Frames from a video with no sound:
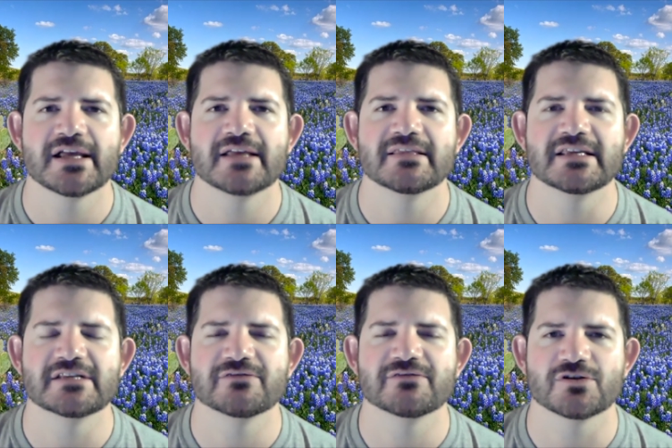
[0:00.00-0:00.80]

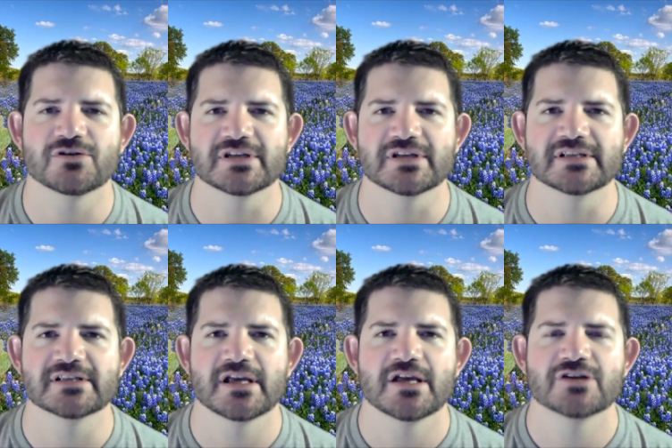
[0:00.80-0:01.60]
these verses
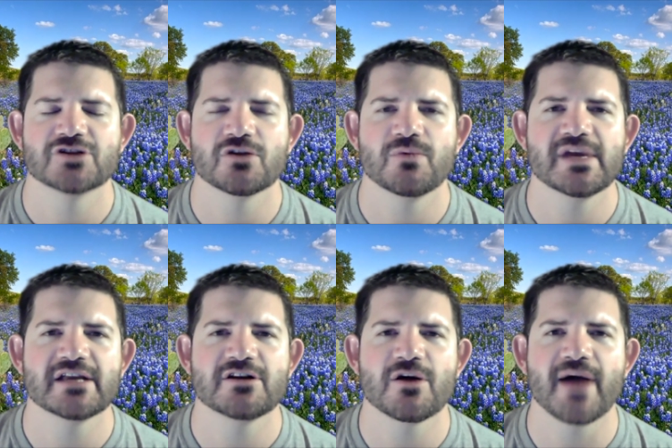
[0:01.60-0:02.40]
so that we
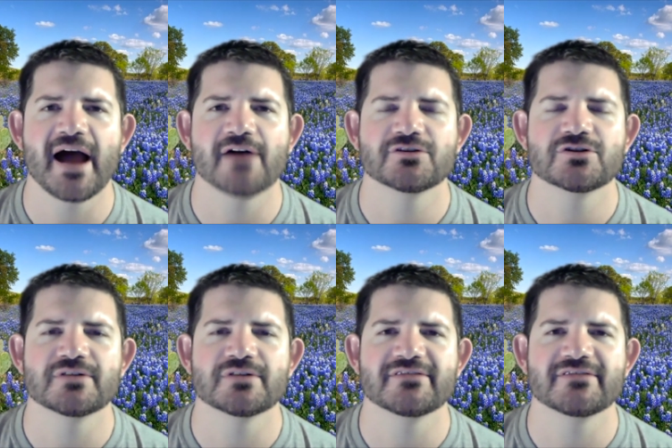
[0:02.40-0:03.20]
can know how to
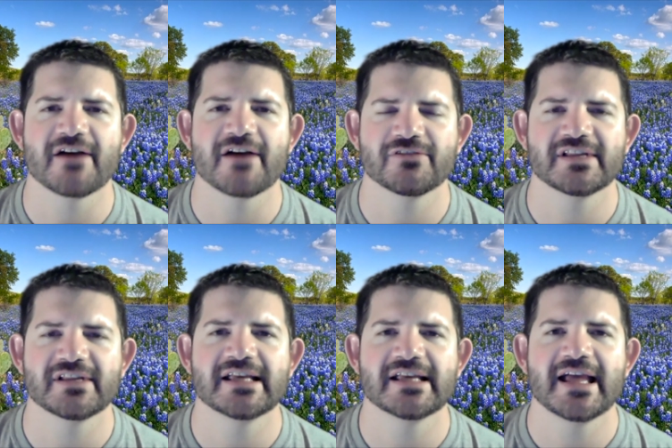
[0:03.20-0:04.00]
live
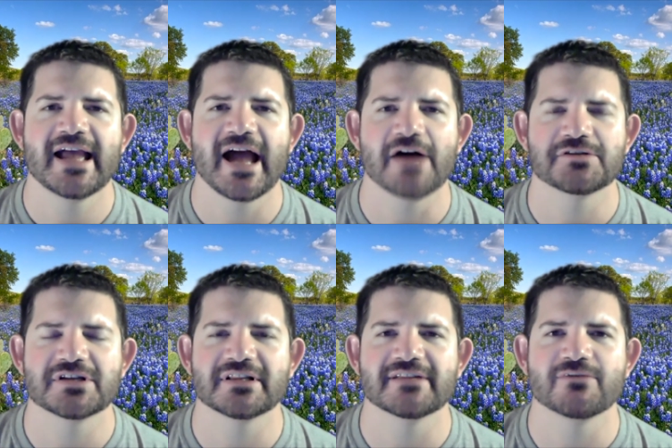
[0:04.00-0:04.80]
carefully, how
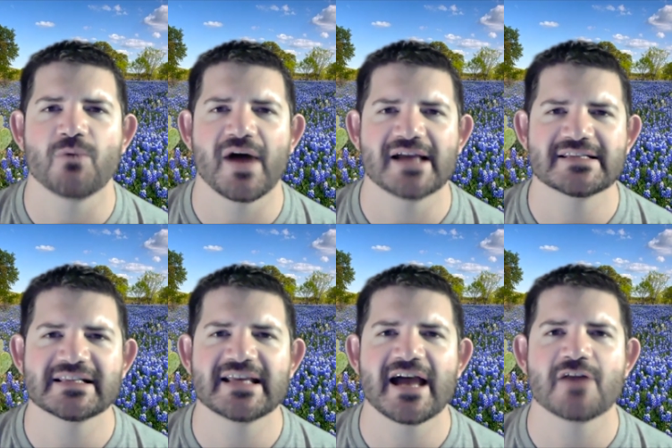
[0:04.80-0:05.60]
to live
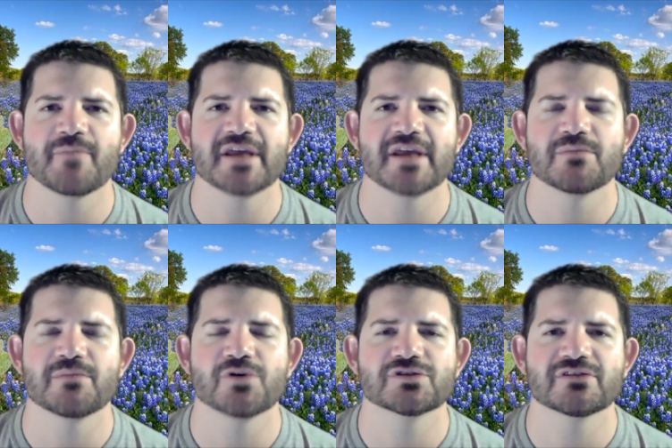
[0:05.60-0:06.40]
wisely, how to make the
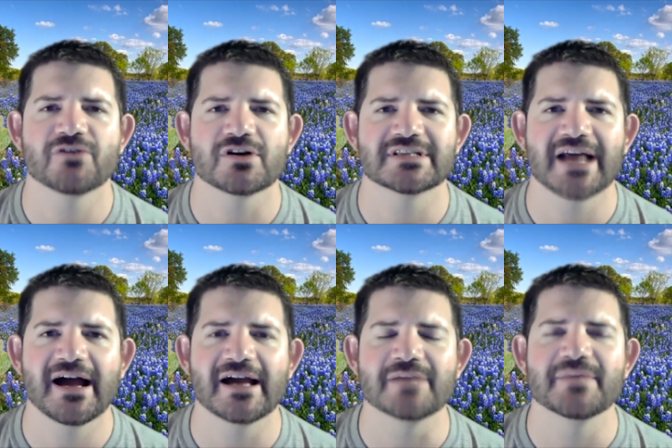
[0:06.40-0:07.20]
most of our
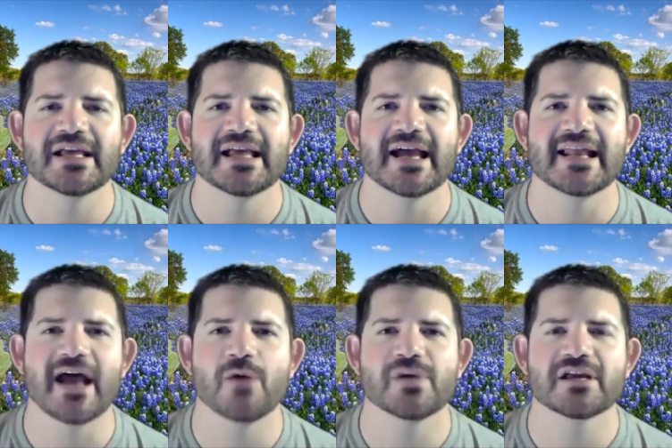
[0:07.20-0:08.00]
time and
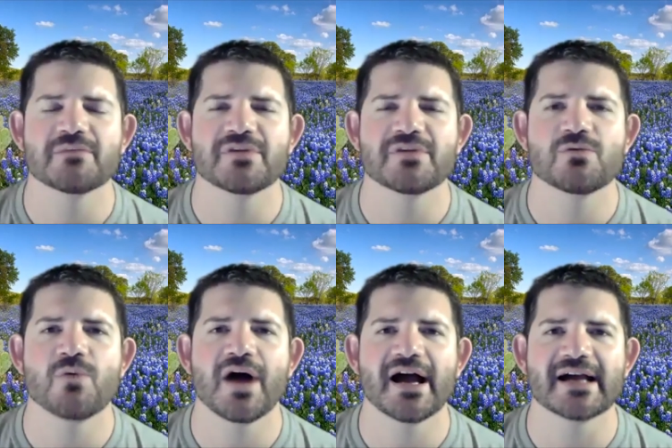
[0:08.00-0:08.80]
how we can be
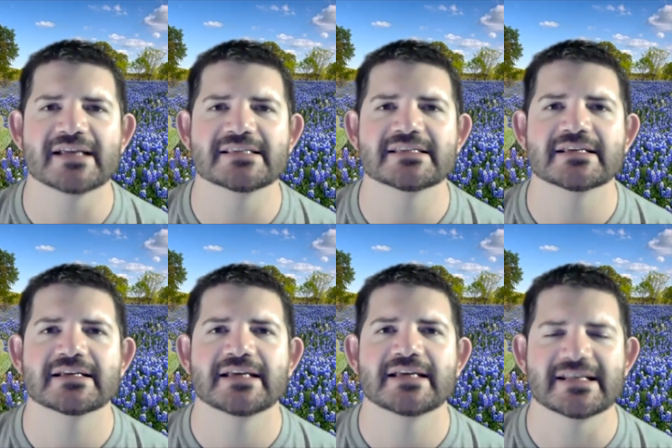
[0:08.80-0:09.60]
wise
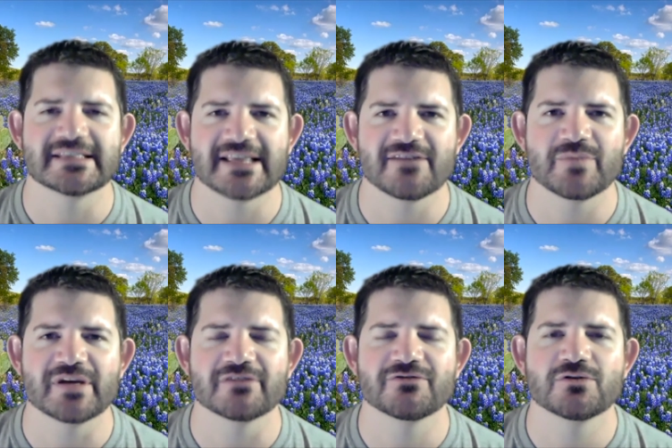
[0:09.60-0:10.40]
instead of
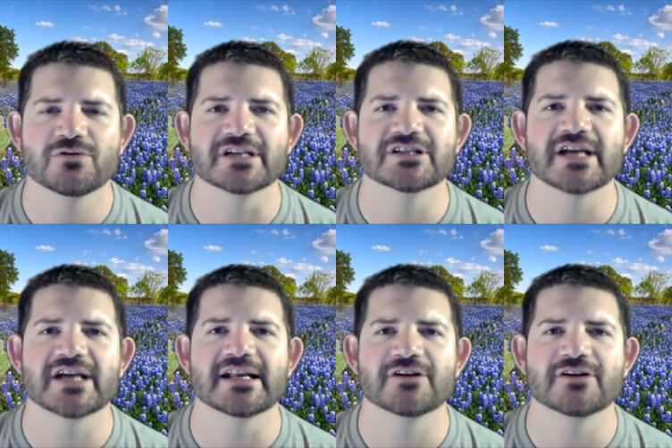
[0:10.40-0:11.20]
being foolish
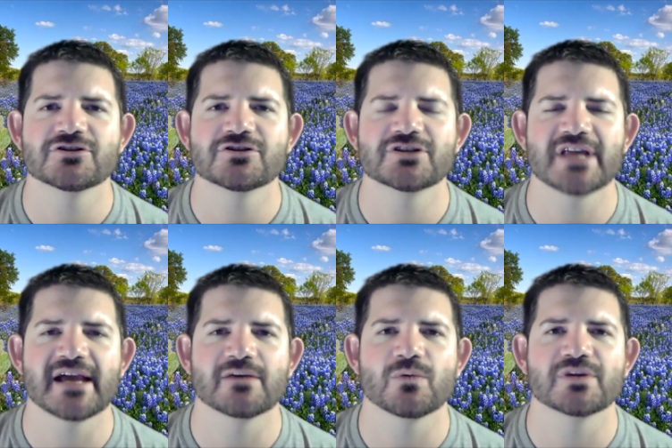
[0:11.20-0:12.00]
and
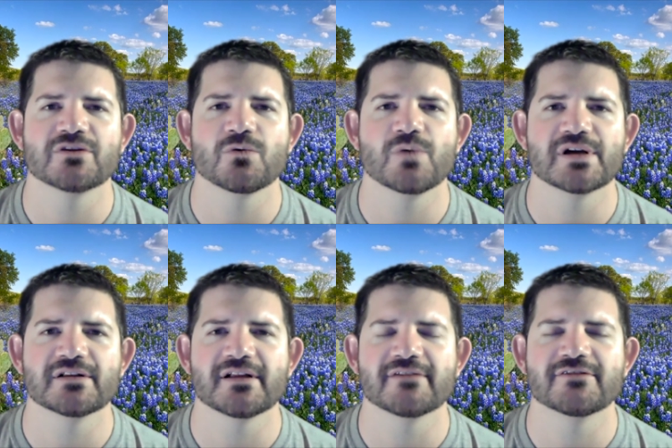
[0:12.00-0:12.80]
understand what the
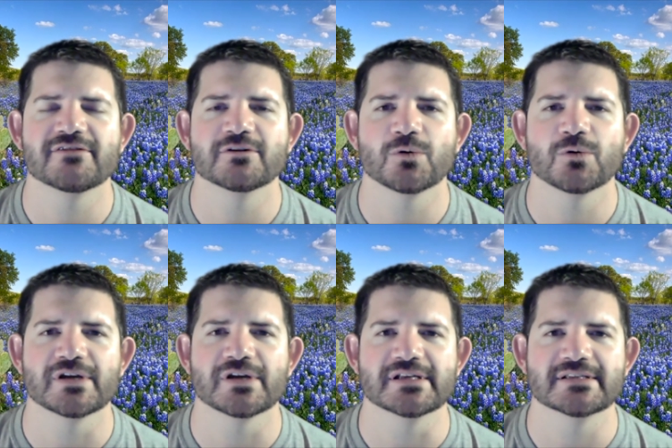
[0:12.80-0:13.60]
will of the Lord
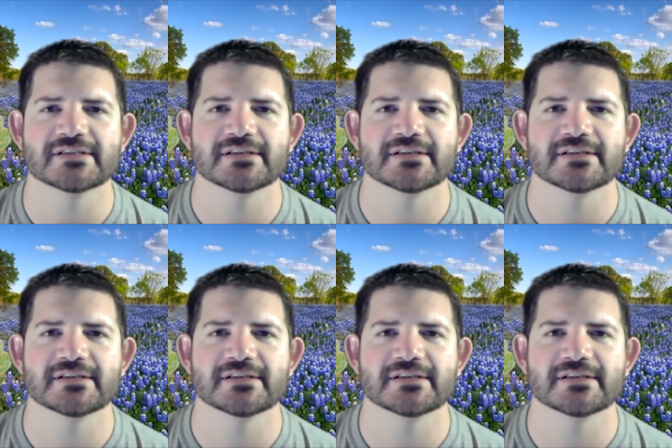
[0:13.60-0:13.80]
is.